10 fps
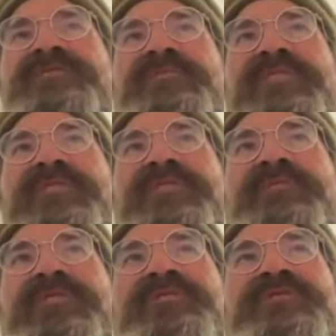There's a million
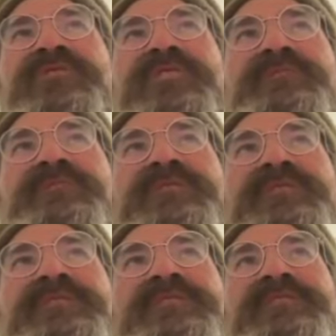words for it. With
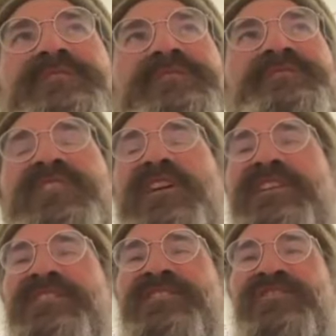
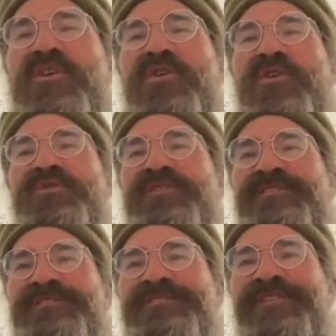flooding the zone,
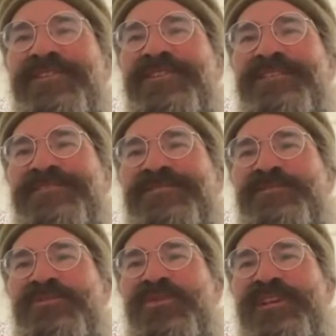like
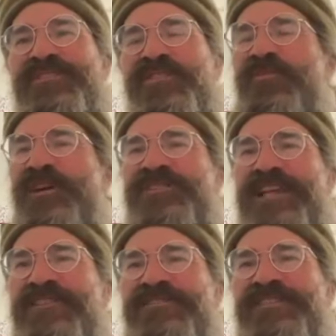just putting so much
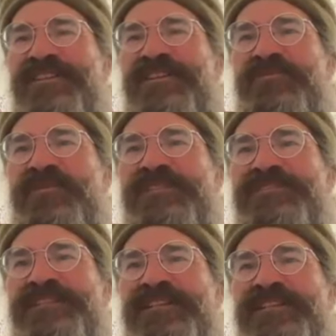out there at
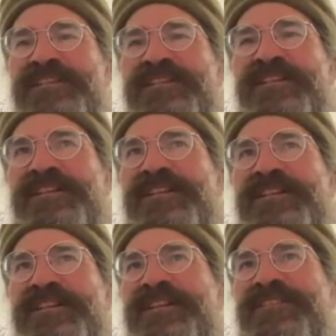once that
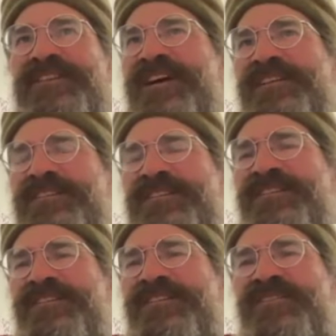it's kind of
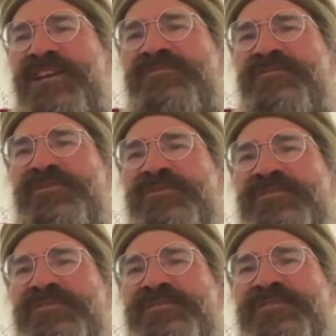indecipherable.
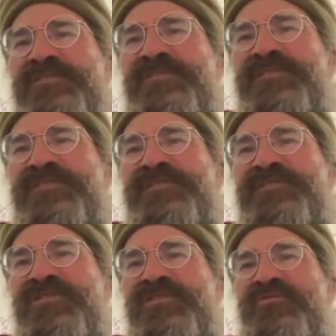That
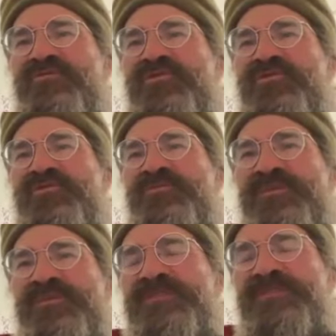there's no room.